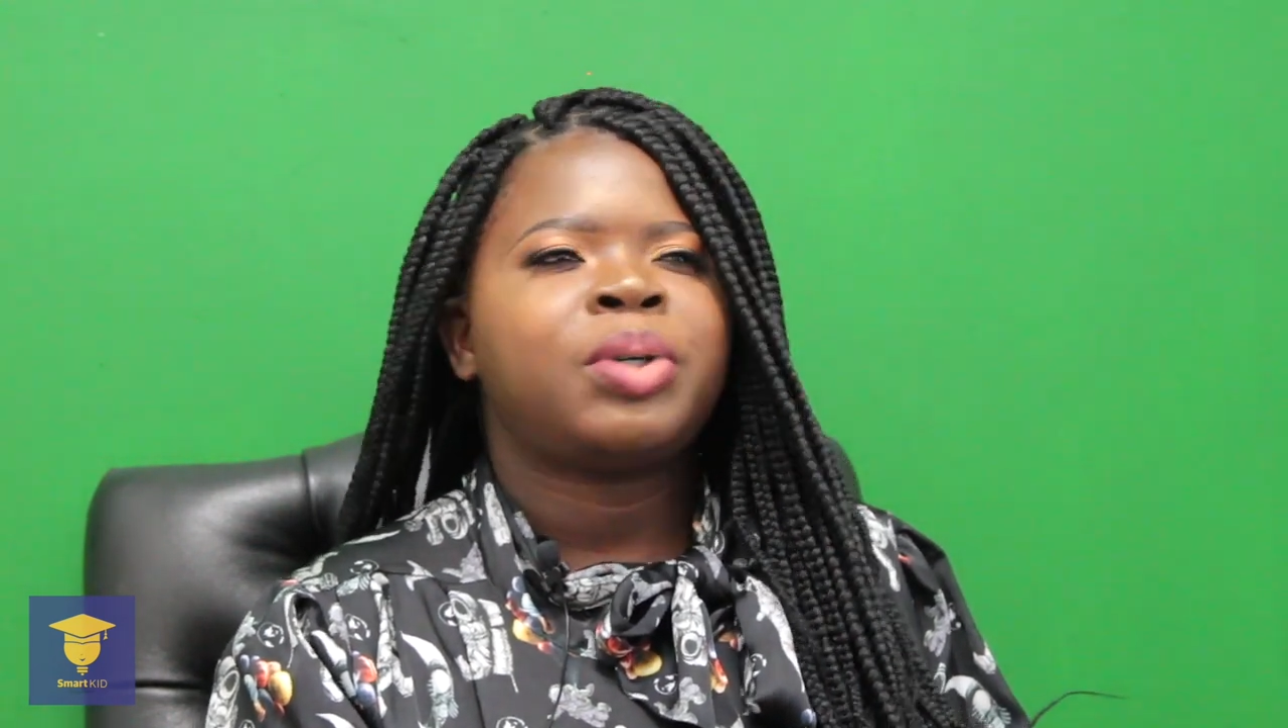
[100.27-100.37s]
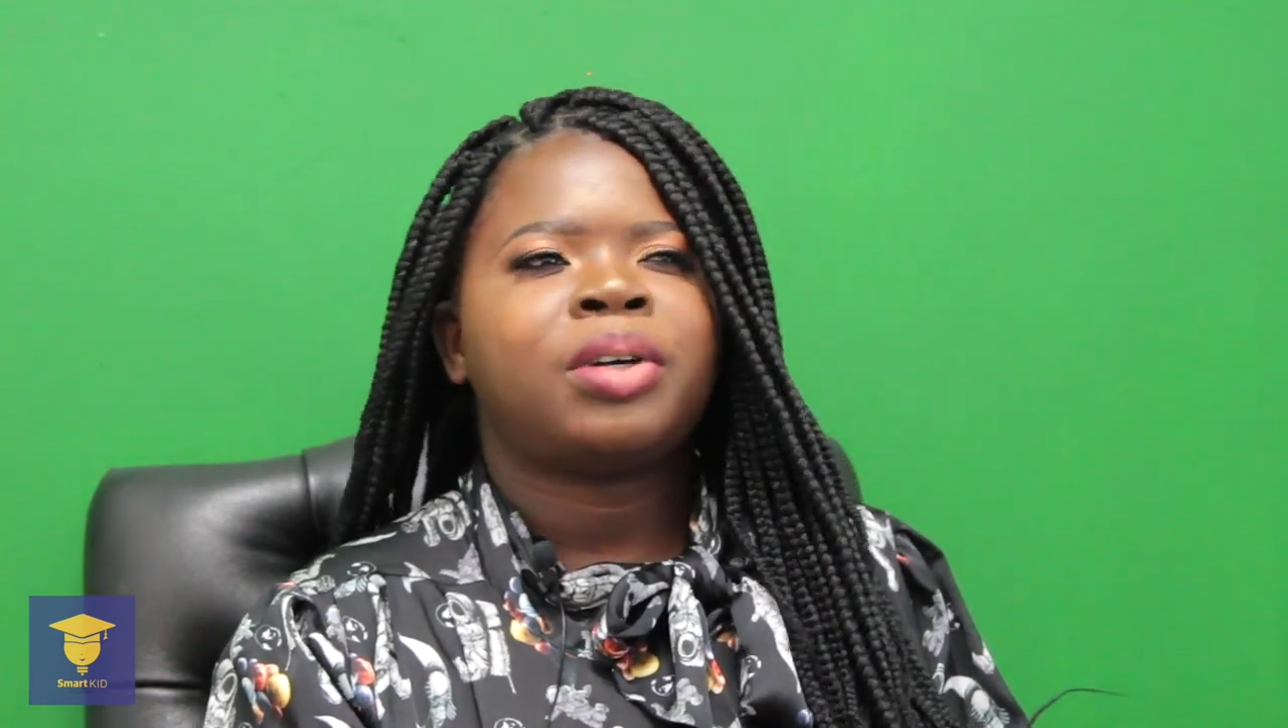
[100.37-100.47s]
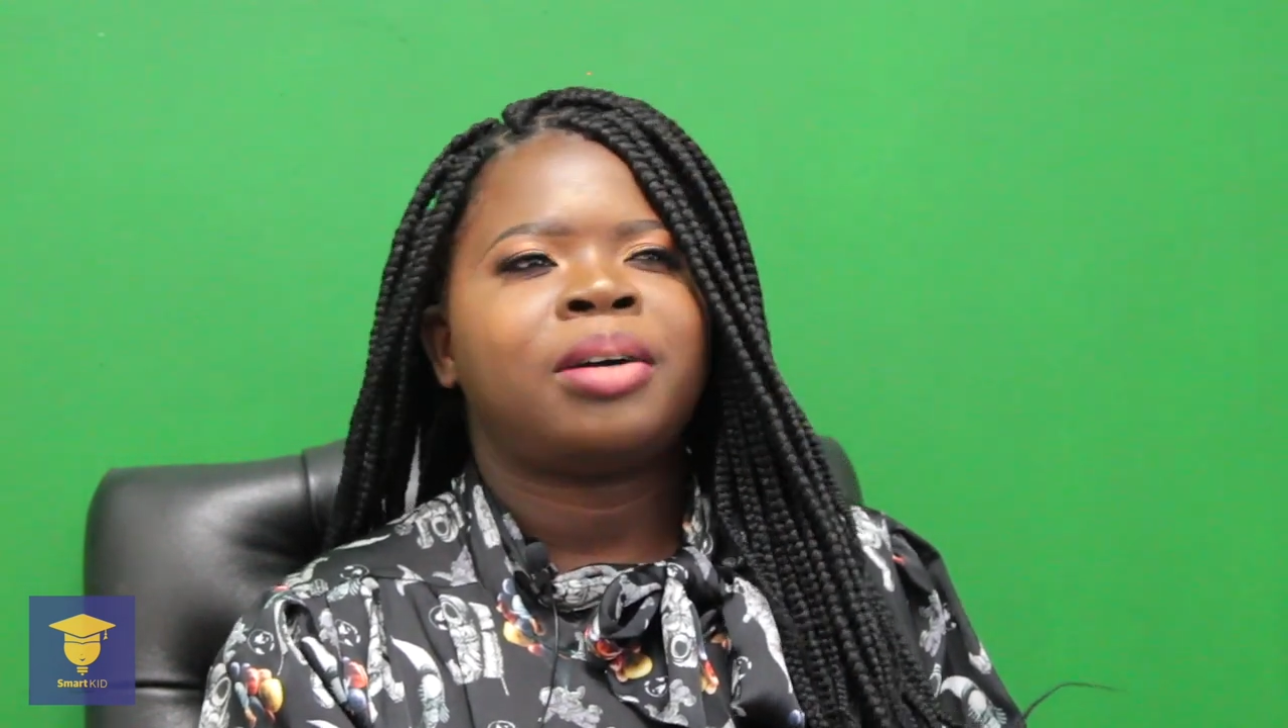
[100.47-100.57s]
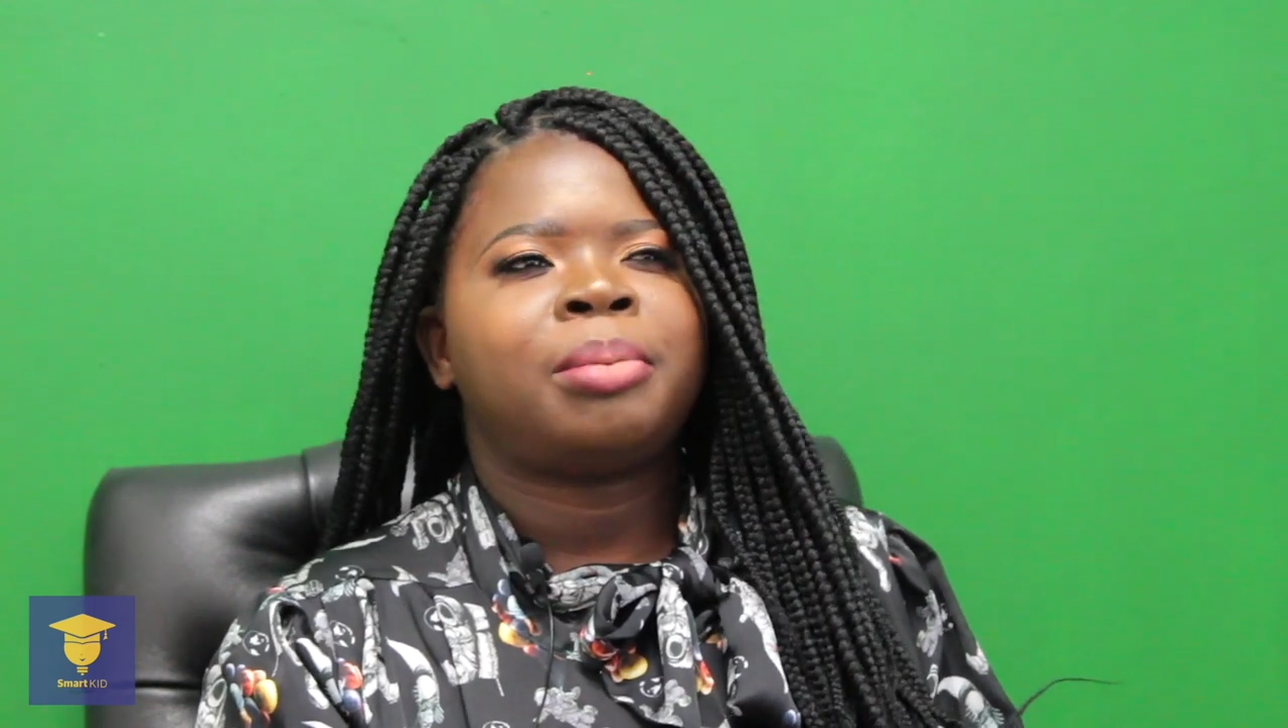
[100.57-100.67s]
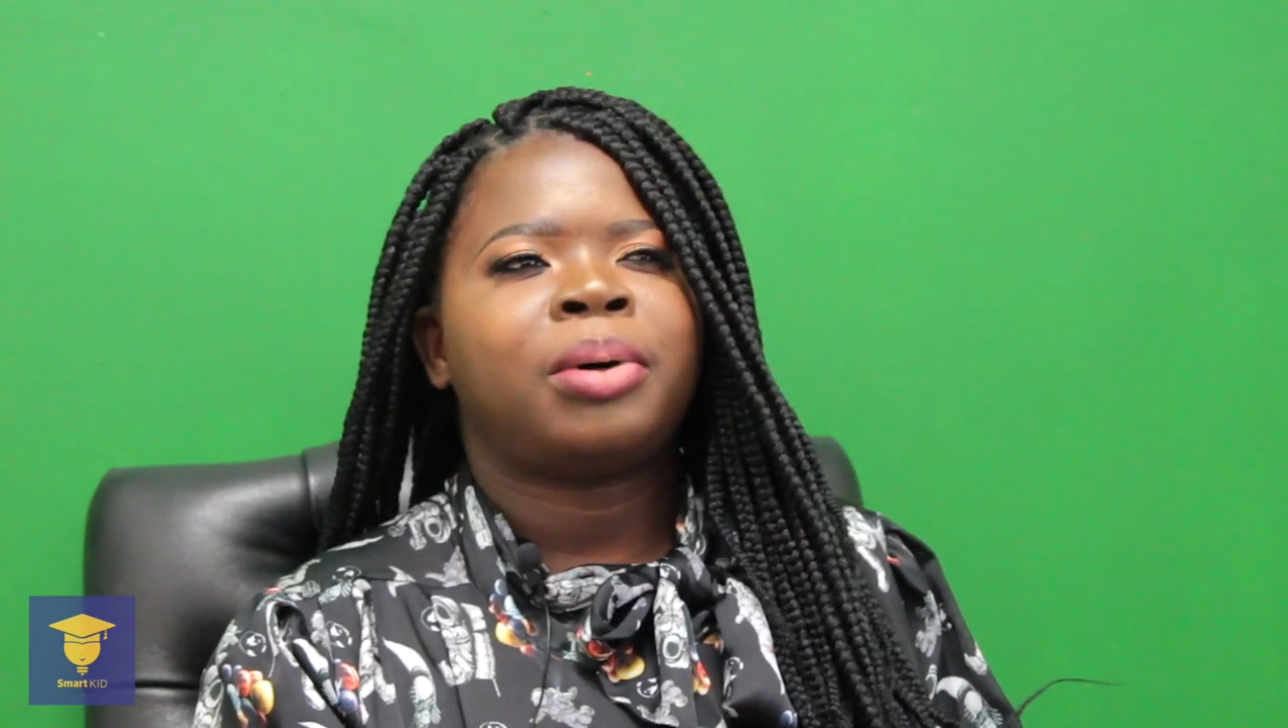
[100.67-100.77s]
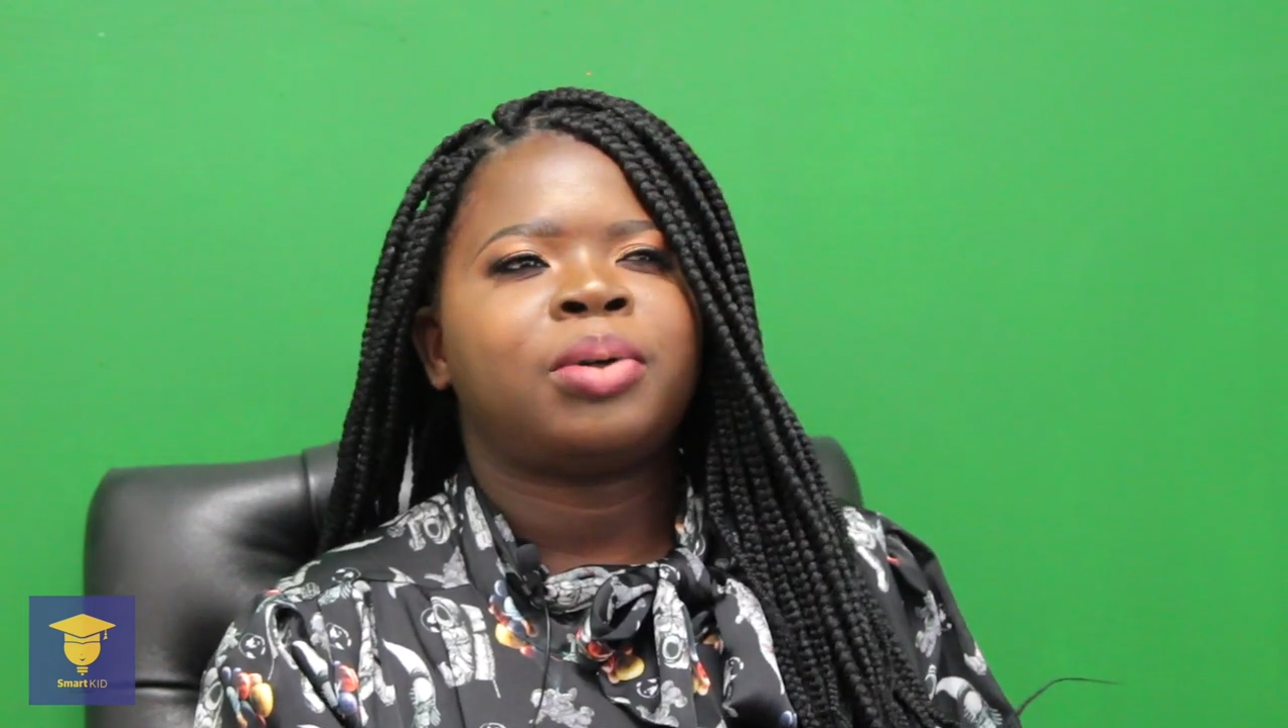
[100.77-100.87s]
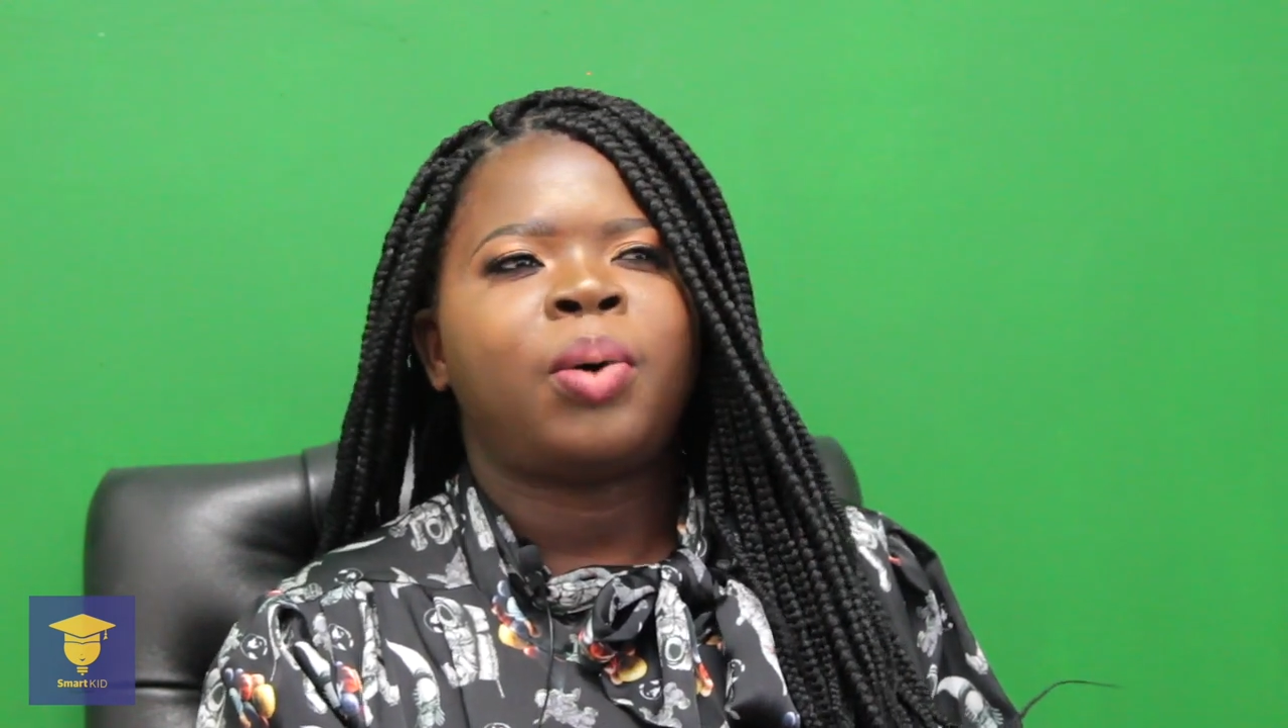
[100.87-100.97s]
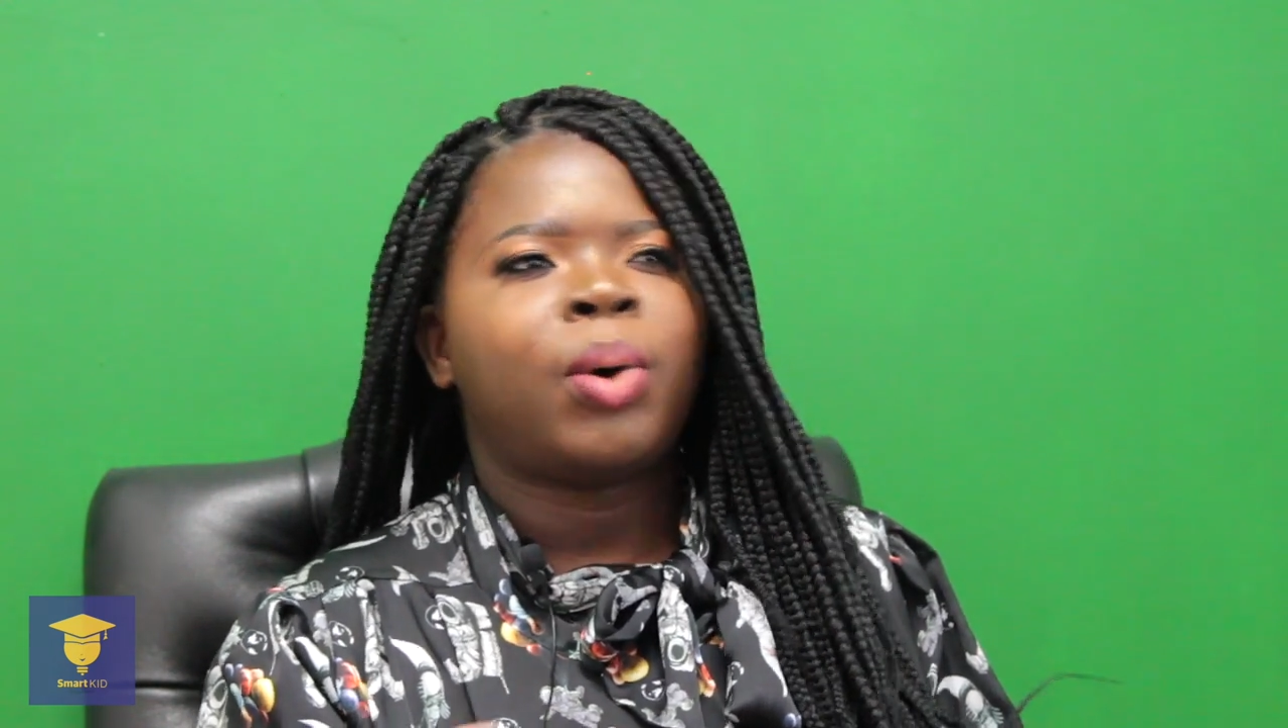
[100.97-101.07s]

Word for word: talking about